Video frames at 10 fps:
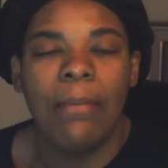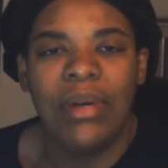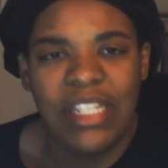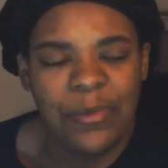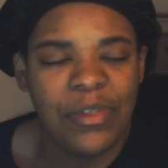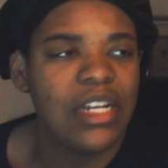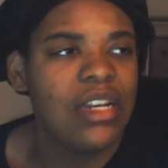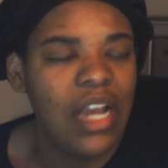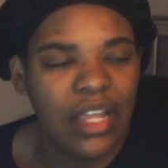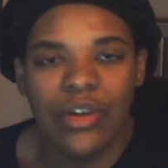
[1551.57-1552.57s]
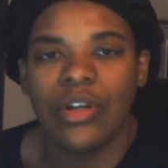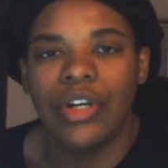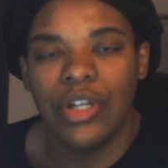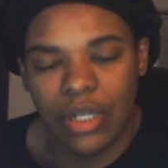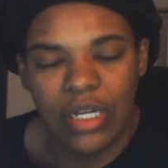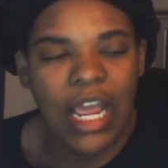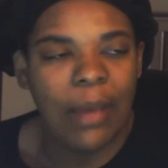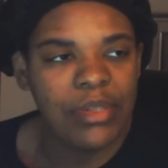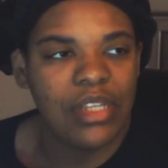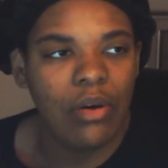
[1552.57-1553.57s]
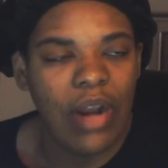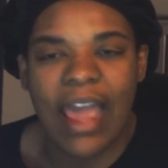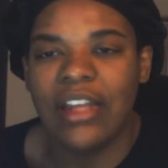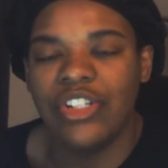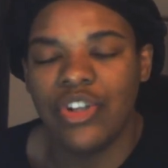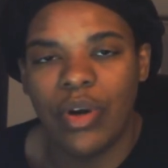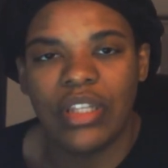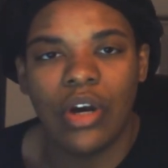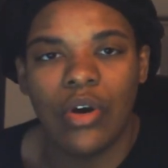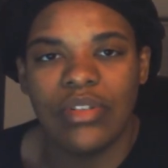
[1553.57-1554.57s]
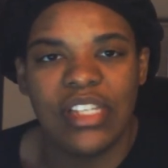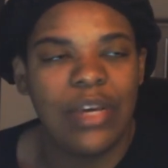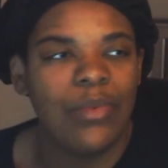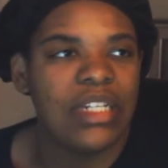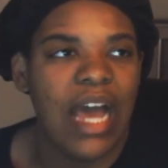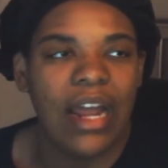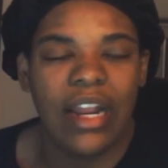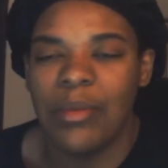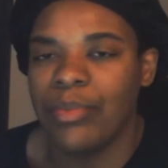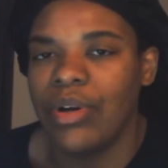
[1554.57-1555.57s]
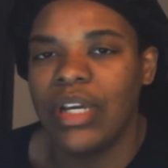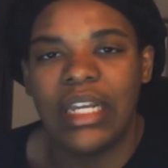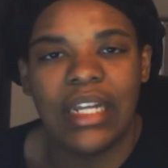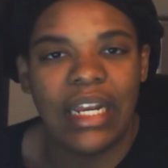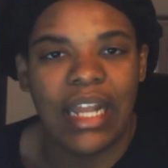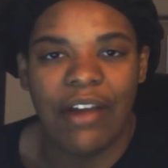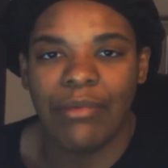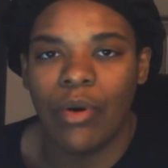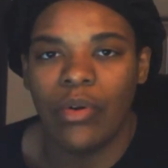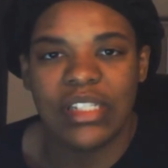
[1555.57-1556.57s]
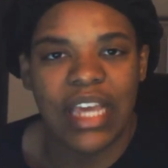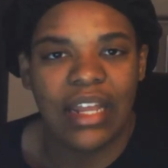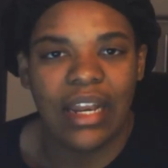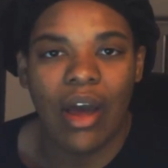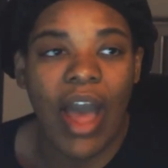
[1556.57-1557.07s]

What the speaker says: But this was another good episode. I enjoyed the whole scene with Donna and Brooke getting their life roller skating.